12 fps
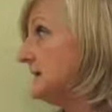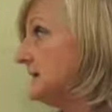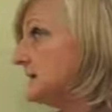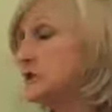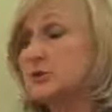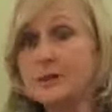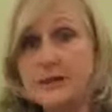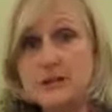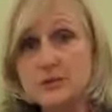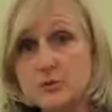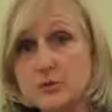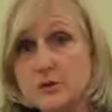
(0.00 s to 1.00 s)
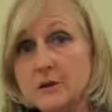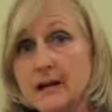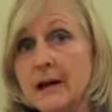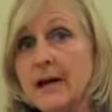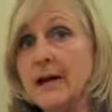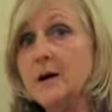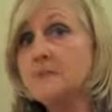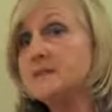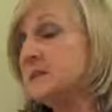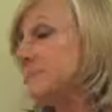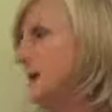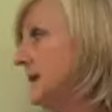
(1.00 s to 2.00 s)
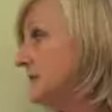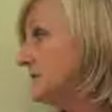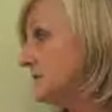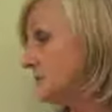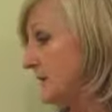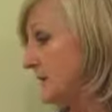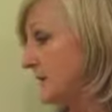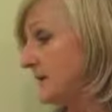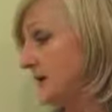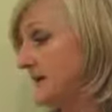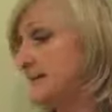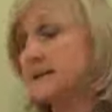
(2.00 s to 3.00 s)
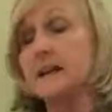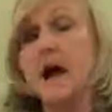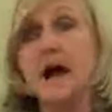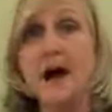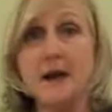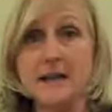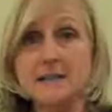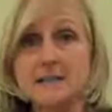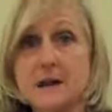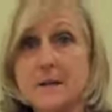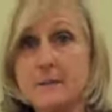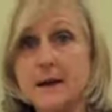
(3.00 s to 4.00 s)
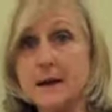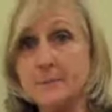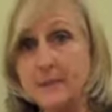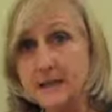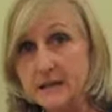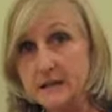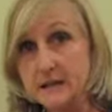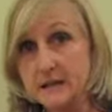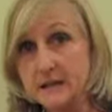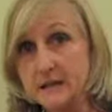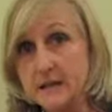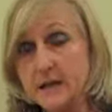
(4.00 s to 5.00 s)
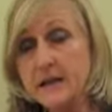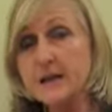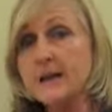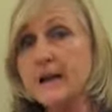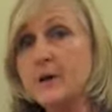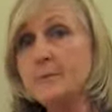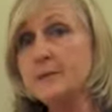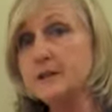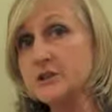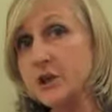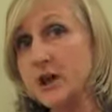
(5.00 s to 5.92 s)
screening tool helps the parents recognize that it's not my opinion in helping the